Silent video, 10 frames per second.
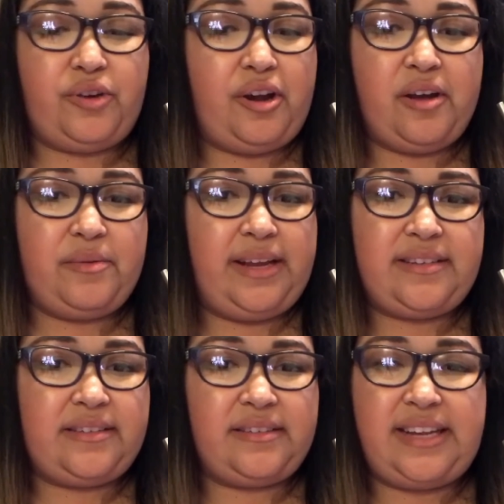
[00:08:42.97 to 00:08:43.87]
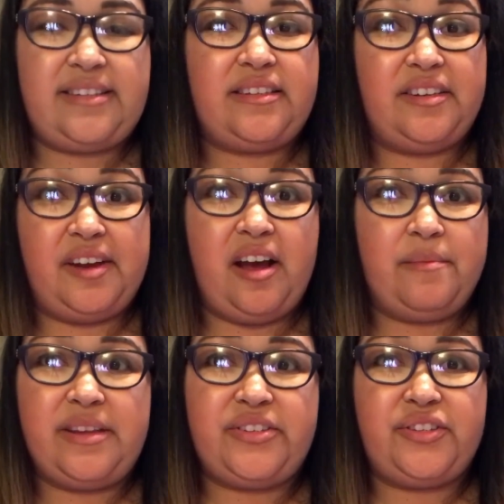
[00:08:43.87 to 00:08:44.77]
No, it's
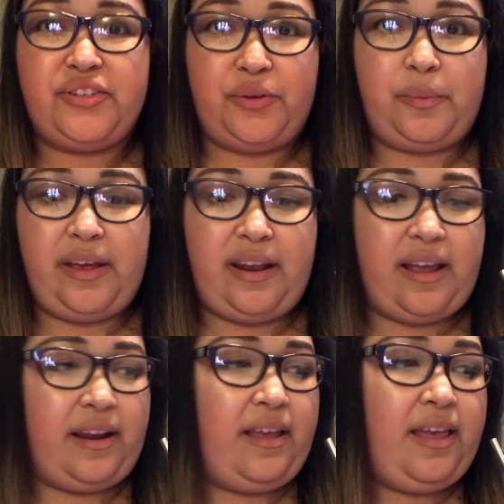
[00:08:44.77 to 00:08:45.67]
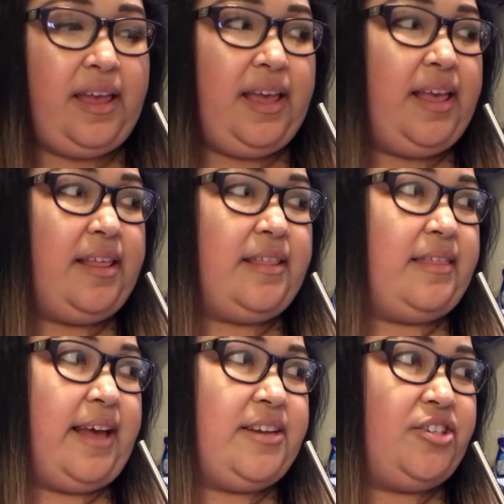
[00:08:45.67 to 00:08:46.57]
dumb, it's stupid, and
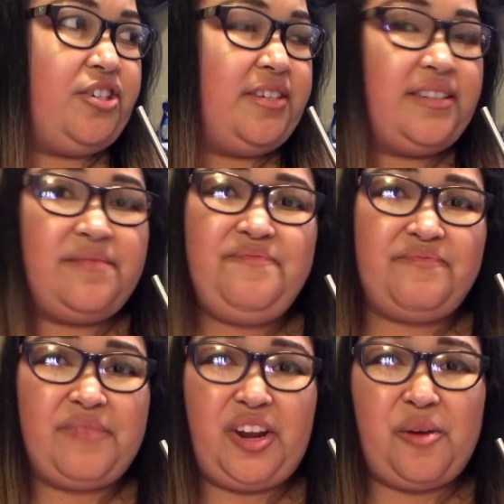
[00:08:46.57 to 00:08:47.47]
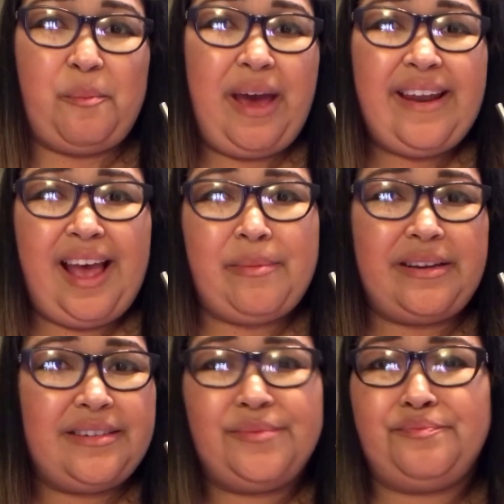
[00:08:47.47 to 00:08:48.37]
that's just, you know, bad
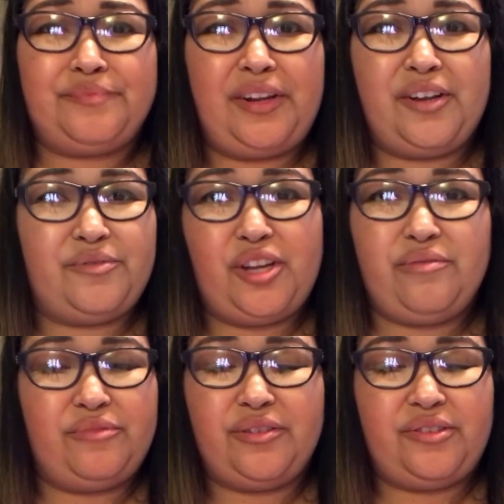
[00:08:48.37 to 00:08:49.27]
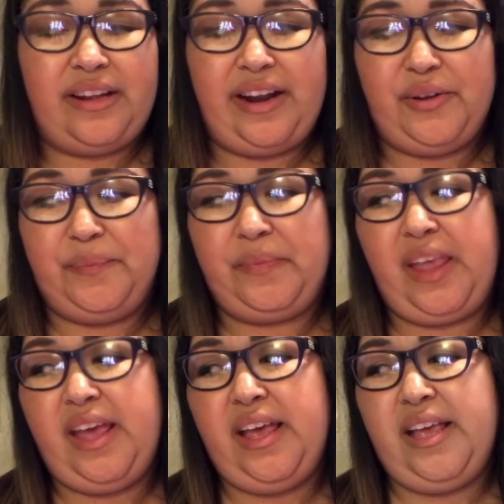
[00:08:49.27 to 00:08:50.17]
habits. You know, don't do that at home,
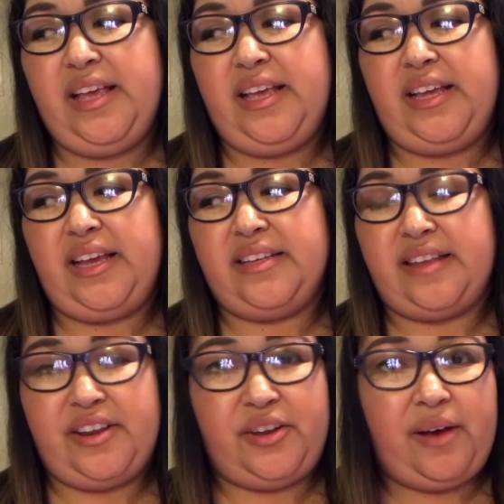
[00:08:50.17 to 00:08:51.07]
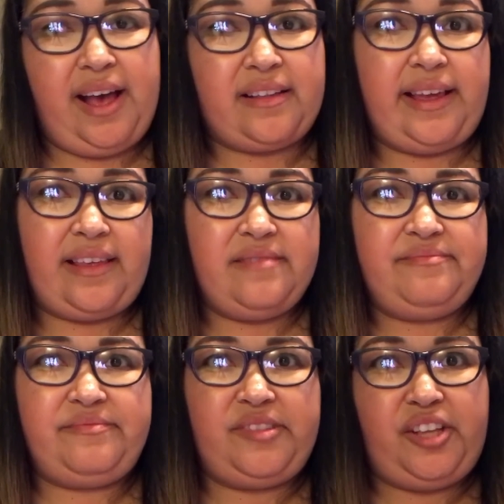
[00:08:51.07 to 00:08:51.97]
because then you'll act like,
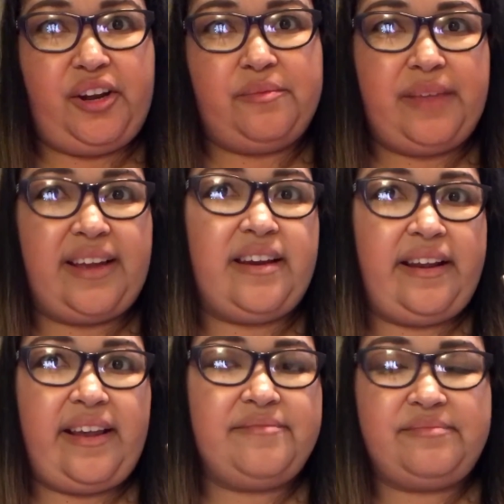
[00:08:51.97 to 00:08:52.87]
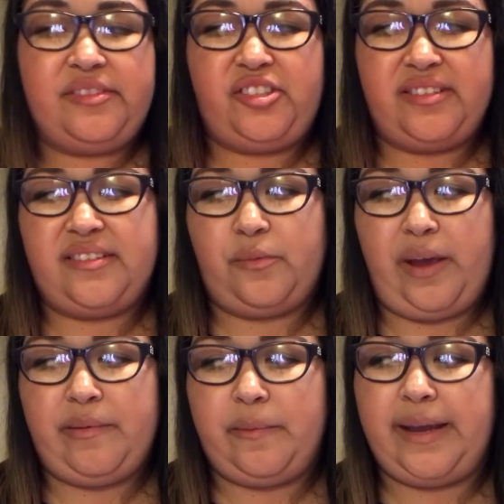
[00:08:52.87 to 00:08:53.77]
you know, like an idiot, just the
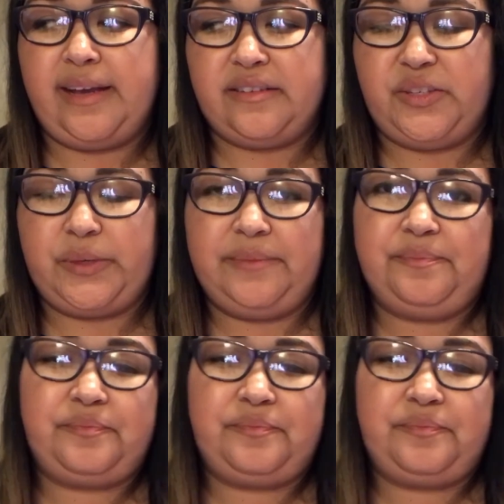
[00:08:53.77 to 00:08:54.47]
way me and my cousins were.